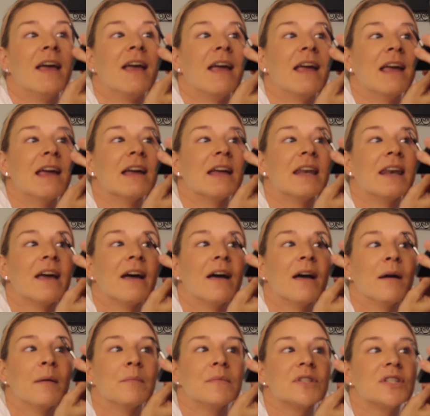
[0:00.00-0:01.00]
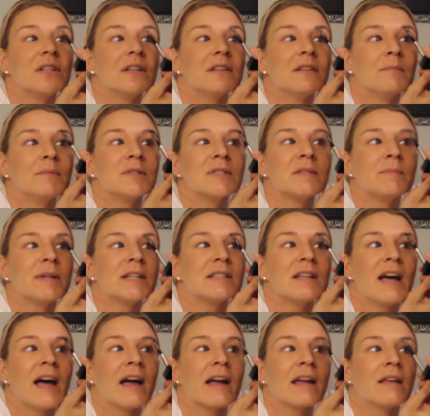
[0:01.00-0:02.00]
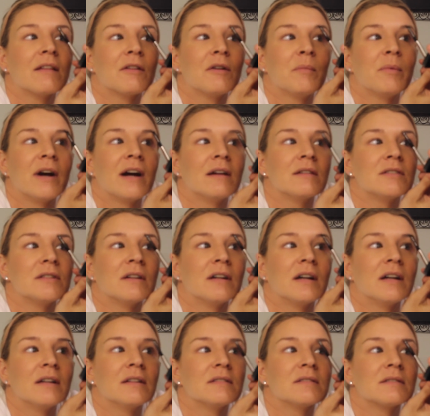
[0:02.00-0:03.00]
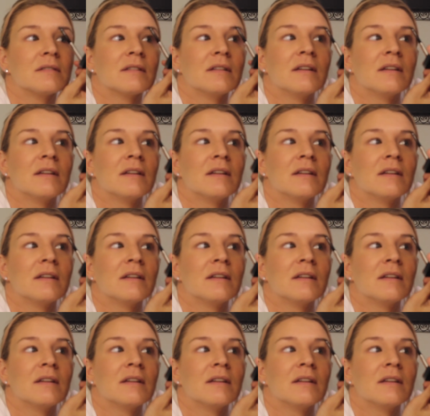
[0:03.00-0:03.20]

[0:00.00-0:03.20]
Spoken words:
and she had the most spectacular brows, you guys.